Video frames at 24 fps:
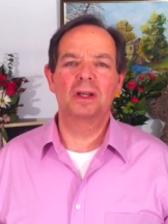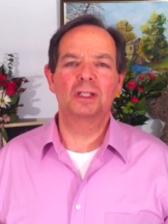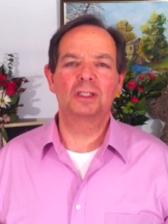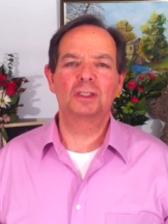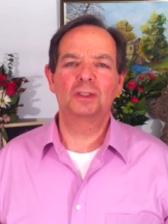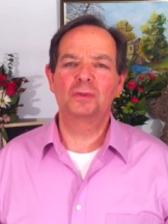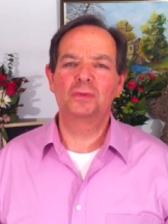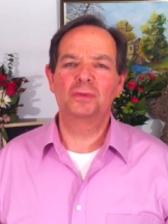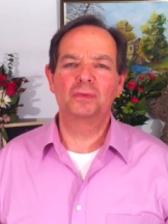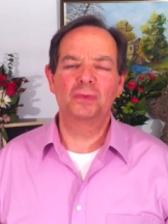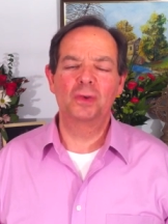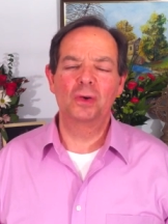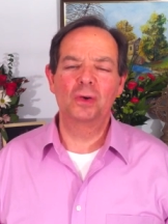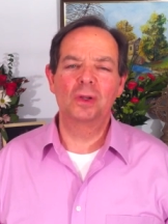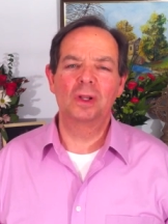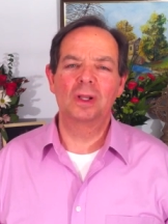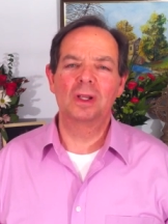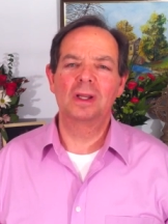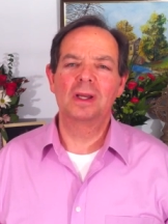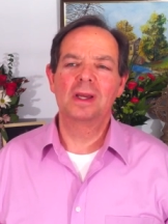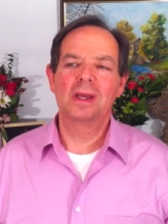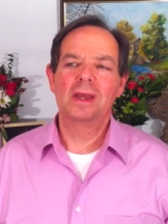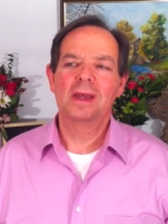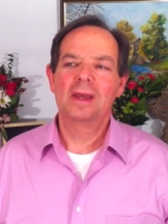It's
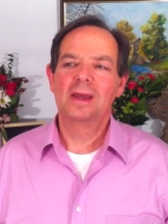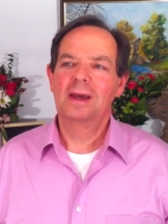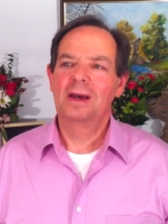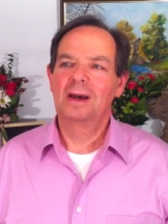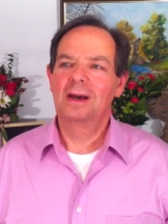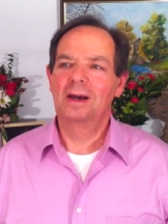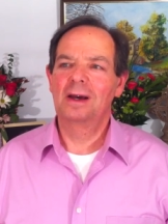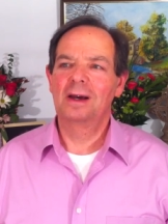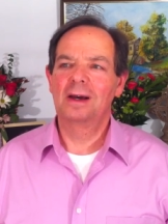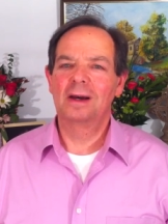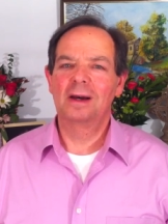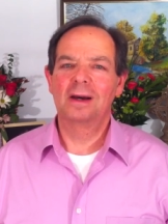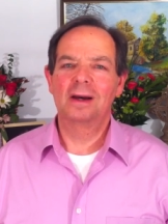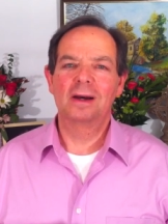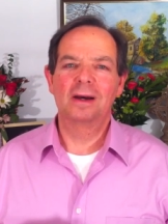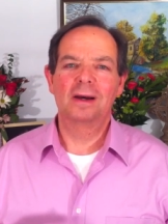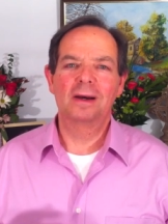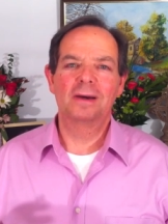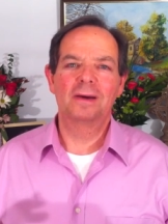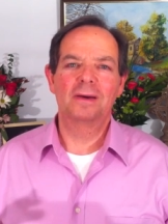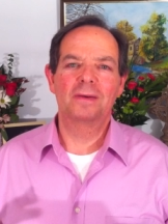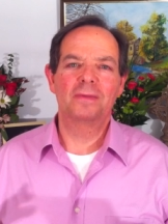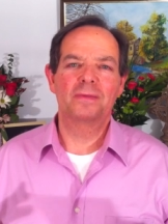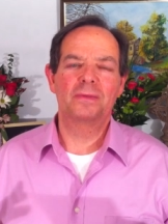full
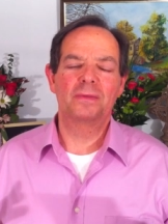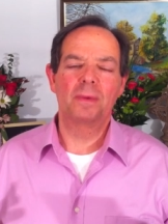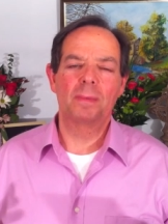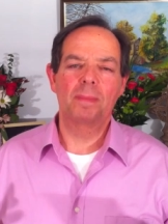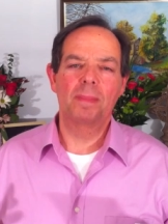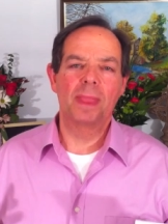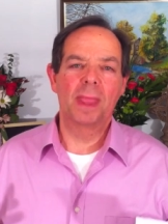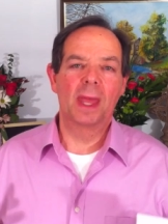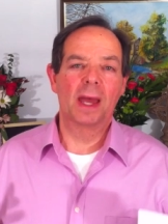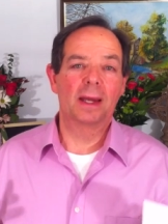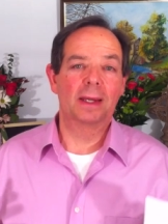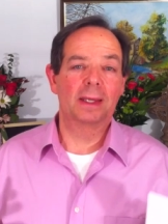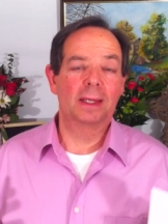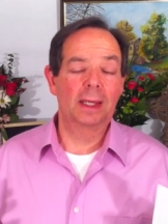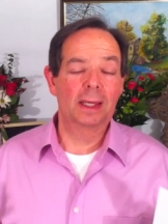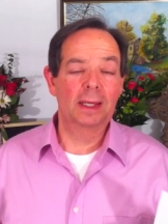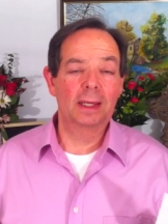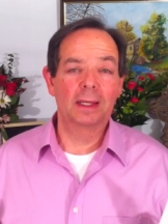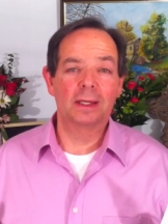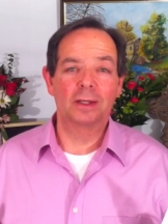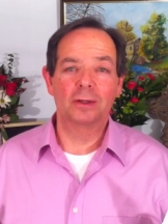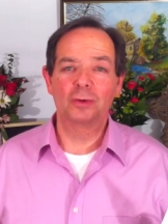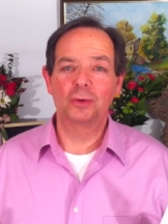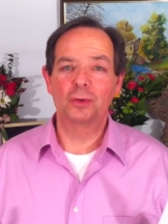of,
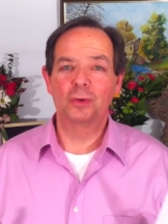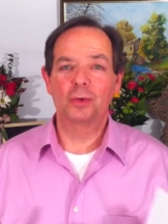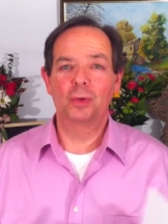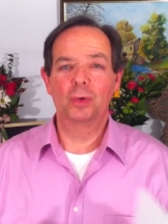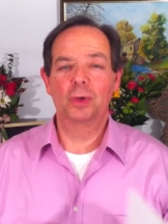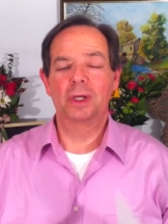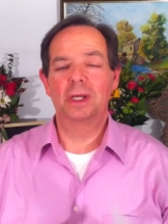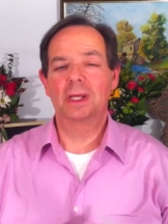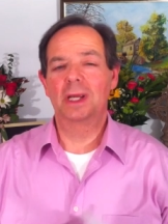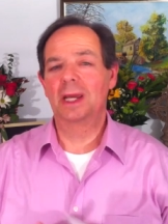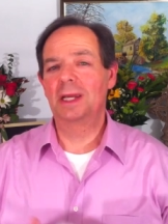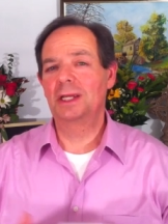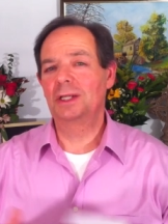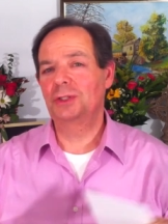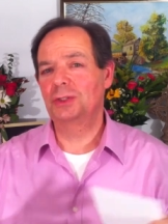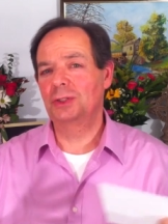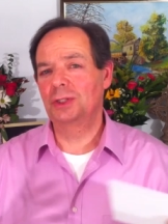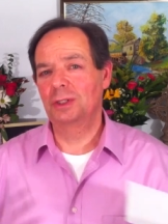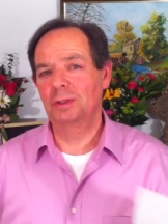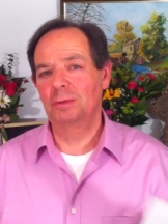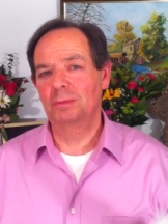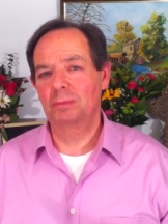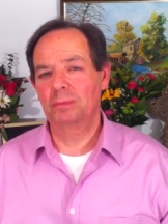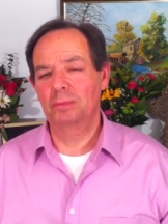again,
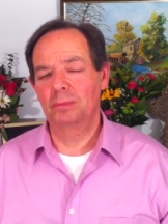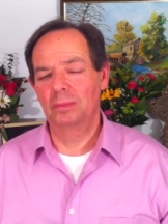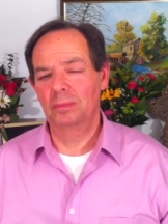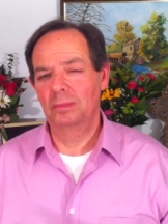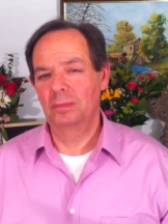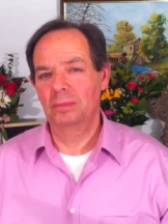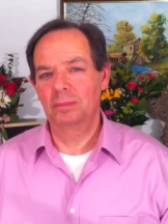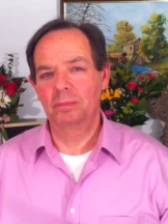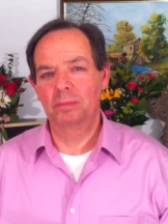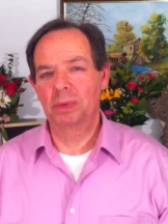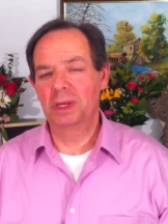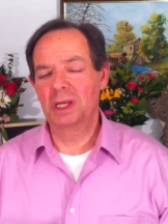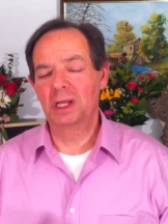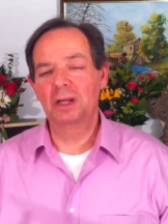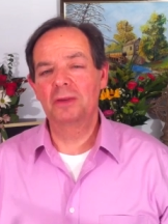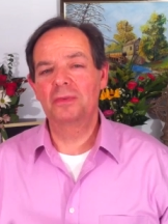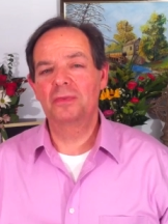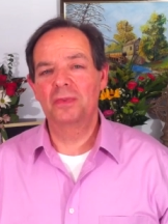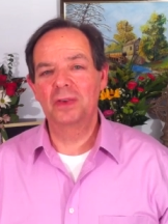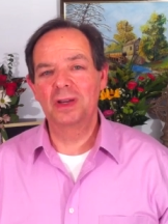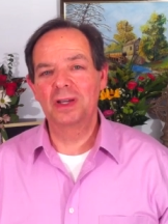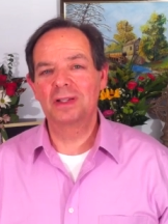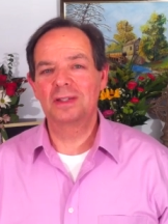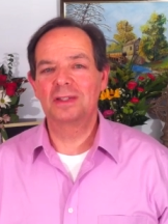creation
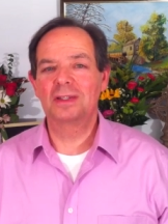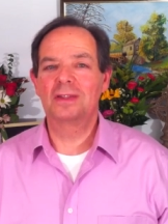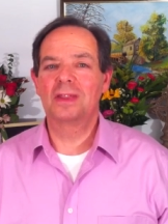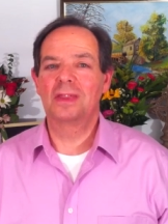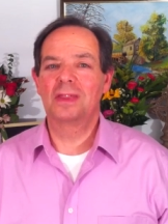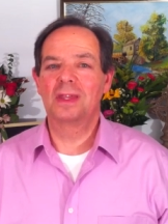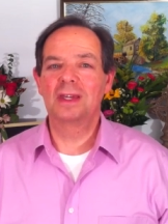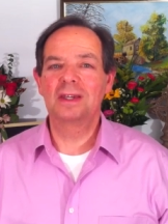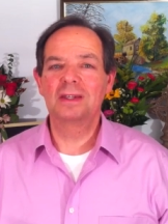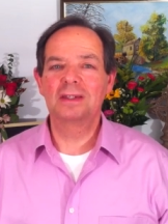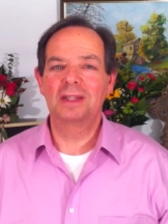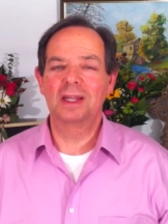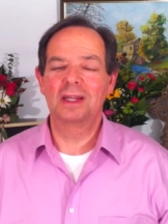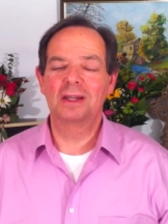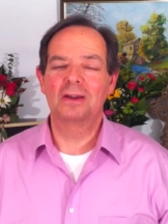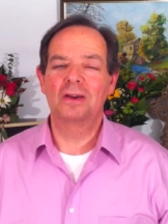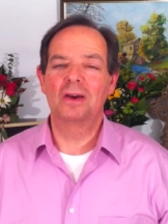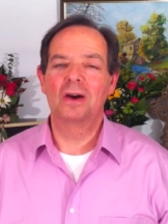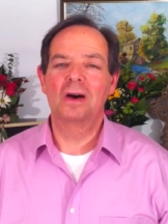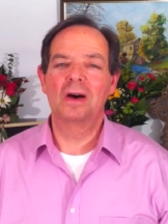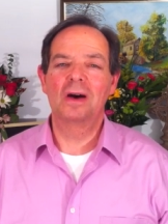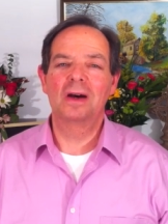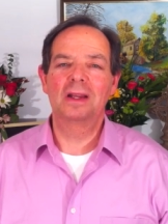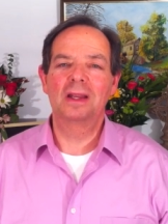benefits, things
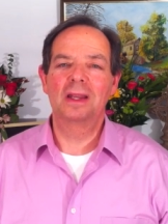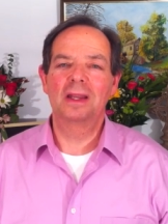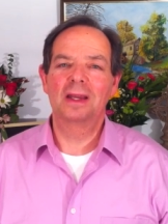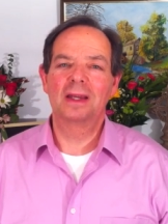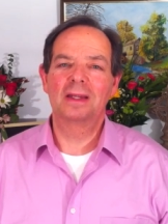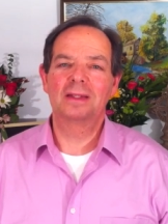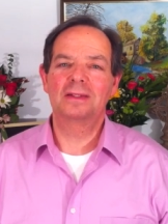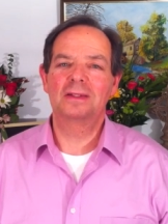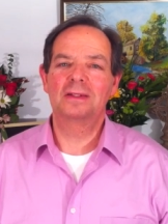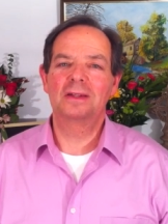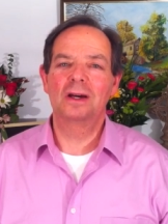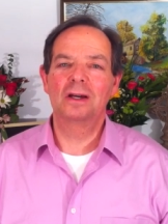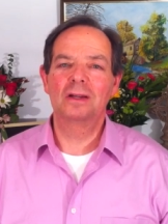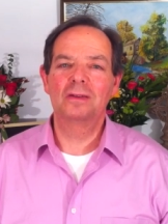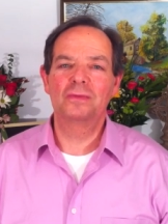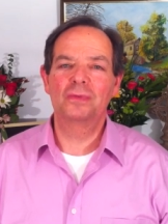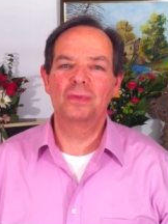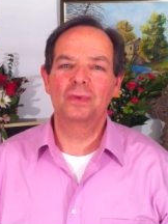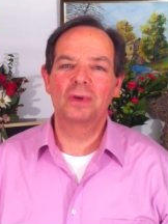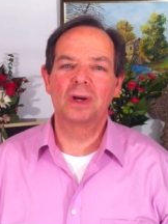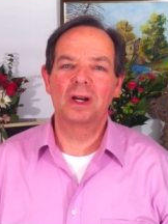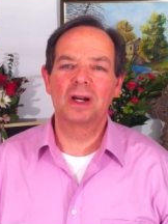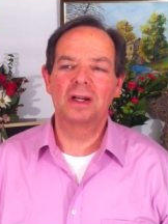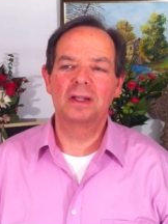that God has done
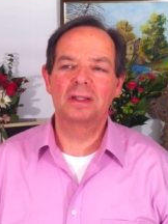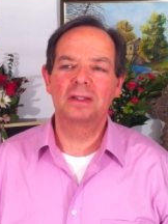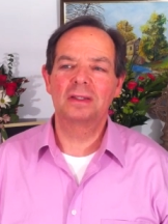for